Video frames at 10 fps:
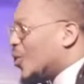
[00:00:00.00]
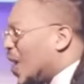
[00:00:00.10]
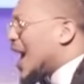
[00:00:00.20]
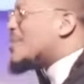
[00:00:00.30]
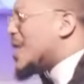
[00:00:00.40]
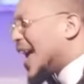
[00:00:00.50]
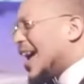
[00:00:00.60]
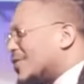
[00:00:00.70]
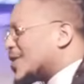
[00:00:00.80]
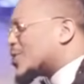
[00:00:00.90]
Why am I
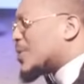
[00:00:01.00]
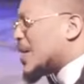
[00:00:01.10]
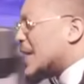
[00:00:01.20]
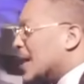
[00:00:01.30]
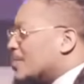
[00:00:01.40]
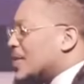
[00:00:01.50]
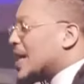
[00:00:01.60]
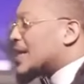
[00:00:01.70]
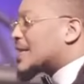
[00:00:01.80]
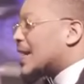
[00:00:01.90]
having so much?
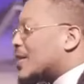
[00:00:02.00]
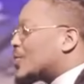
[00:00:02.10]
Then I started